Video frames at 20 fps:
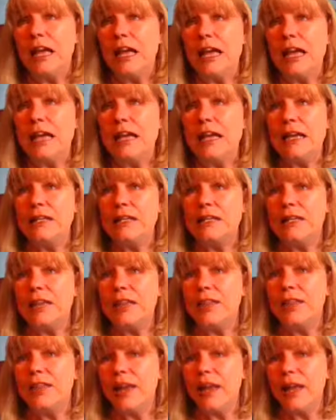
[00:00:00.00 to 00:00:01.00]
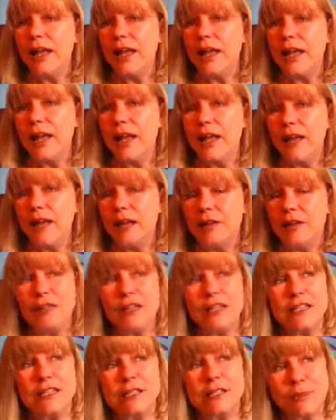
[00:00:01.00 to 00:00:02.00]
and then I have
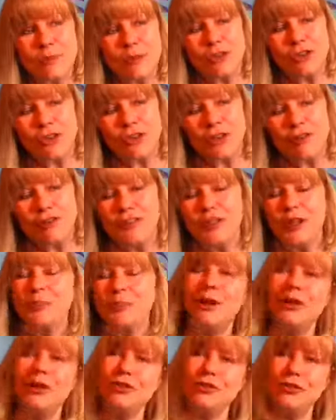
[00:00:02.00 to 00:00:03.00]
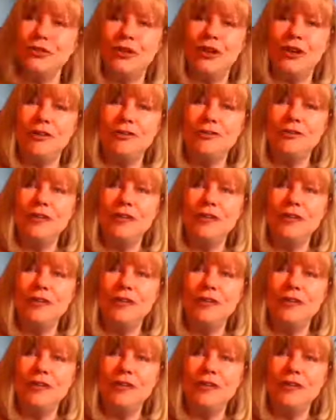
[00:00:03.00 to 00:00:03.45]
Simmentoff and Mazeltoff.